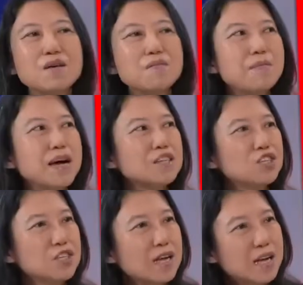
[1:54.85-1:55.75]
Mash
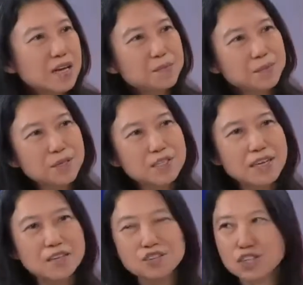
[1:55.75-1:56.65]
Slack,
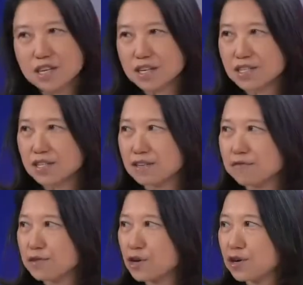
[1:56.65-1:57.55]
Dan Schneider,
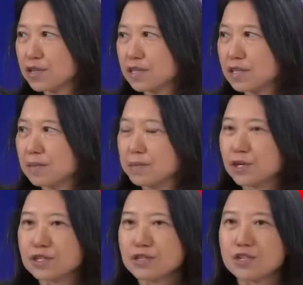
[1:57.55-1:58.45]
Veronica
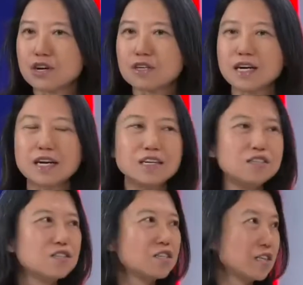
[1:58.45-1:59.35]
Birkenstock,
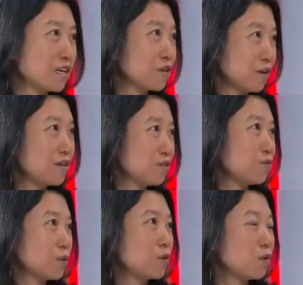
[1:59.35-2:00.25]
and Zach Crandall,
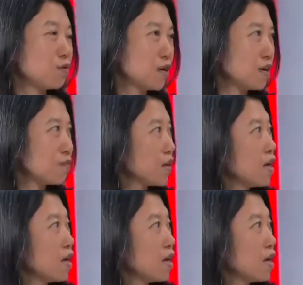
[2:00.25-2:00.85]
we were all there.